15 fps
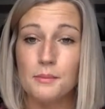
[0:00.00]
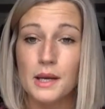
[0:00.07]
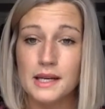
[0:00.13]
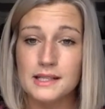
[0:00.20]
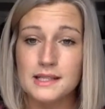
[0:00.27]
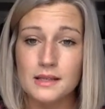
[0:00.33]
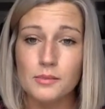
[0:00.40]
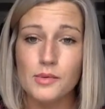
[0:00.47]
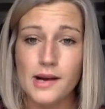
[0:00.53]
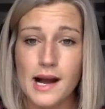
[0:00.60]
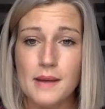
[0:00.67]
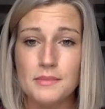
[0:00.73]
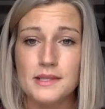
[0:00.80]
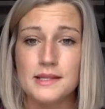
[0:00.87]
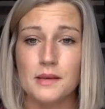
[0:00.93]
But it did
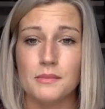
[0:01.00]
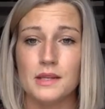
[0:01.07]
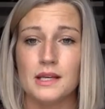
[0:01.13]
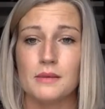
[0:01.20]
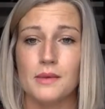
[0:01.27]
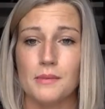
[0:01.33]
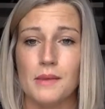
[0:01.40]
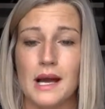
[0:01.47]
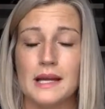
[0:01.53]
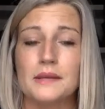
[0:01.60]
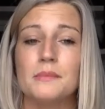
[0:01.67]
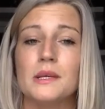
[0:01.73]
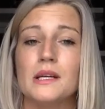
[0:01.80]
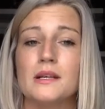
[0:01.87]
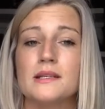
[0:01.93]
prompt something in my mind,
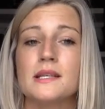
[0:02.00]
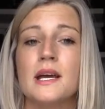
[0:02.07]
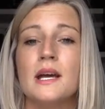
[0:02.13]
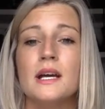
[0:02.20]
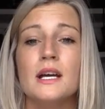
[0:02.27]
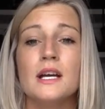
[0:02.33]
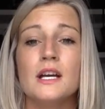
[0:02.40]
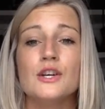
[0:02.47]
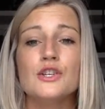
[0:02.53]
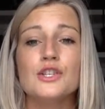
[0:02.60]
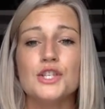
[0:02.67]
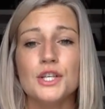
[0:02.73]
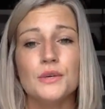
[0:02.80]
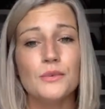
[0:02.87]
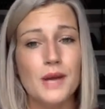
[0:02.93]
because
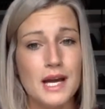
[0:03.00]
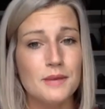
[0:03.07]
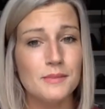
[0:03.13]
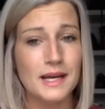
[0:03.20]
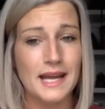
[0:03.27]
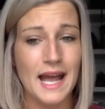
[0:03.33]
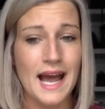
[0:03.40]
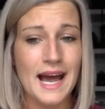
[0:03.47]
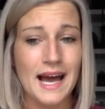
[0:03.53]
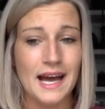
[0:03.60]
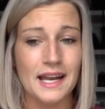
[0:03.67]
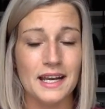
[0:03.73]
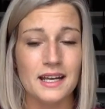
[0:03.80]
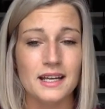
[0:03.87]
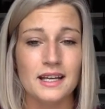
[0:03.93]
she read my
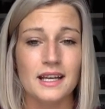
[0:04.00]
ad